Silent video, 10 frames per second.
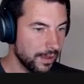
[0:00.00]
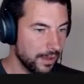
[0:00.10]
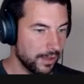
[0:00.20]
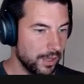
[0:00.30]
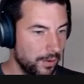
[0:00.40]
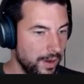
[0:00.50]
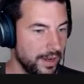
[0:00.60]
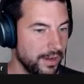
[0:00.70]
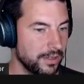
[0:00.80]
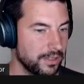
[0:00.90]
code
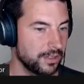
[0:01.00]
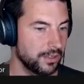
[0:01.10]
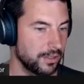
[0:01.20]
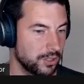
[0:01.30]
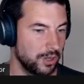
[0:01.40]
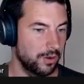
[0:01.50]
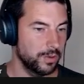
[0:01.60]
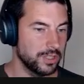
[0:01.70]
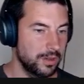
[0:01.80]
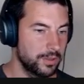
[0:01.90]
editing show,
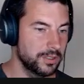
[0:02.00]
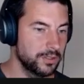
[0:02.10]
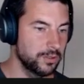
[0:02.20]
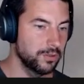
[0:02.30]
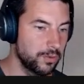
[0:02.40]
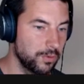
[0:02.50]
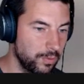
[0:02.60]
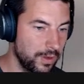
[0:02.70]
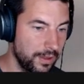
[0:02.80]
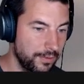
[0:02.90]
which I will do
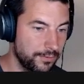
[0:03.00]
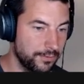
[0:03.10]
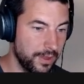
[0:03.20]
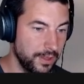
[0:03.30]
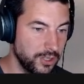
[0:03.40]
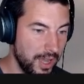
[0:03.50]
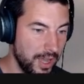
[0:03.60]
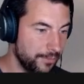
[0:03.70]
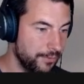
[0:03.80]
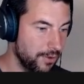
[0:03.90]
with
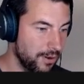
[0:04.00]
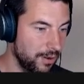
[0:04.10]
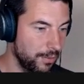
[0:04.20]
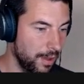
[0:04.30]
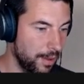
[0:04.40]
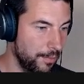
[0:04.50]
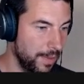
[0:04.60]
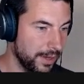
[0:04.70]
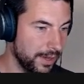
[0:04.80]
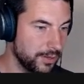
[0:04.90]
Jeb from
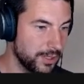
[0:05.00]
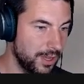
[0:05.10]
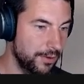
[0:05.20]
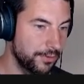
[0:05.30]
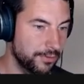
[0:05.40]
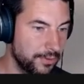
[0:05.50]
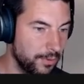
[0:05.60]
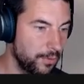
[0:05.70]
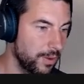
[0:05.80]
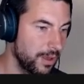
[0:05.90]
Microsoft.
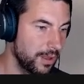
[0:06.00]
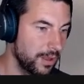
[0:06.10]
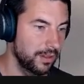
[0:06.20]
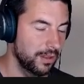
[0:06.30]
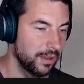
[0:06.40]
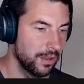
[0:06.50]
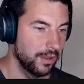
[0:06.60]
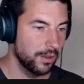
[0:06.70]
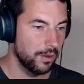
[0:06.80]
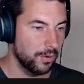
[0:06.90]

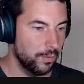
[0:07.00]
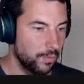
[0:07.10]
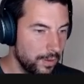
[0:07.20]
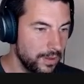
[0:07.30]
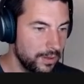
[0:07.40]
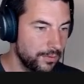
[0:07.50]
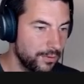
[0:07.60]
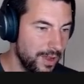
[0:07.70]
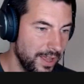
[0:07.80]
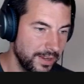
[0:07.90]
We will
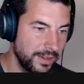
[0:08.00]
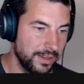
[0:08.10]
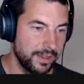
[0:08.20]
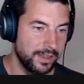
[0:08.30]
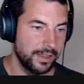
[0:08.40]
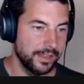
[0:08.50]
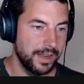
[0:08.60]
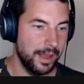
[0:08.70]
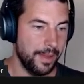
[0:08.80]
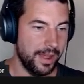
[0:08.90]
write a
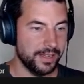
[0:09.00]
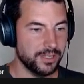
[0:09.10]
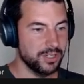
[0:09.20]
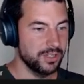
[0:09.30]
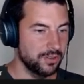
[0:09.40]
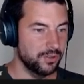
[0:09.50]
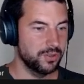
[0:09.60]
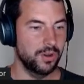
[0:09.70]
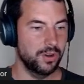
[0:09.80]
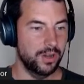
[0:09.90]
GitHub action
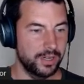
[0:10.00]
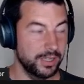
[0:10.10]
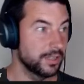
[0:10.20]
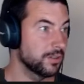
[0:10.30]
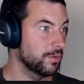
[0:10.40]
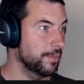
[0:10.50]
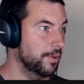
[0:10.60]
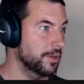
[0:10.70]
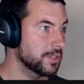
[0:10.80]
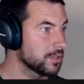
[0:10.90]
to audit
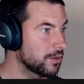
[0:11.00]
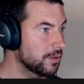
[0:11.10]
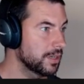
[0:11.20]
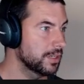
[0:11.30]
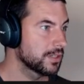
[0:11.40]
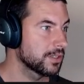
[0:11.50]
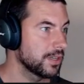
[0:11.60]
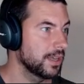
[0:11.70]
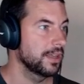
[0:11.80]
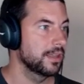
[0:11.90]
repositories
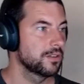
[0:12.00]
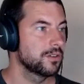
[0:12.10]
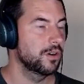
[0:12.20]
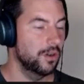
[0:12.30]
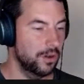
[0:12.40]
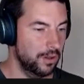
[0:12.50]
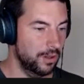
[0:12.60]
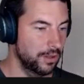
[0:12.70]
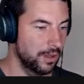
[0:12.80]
and all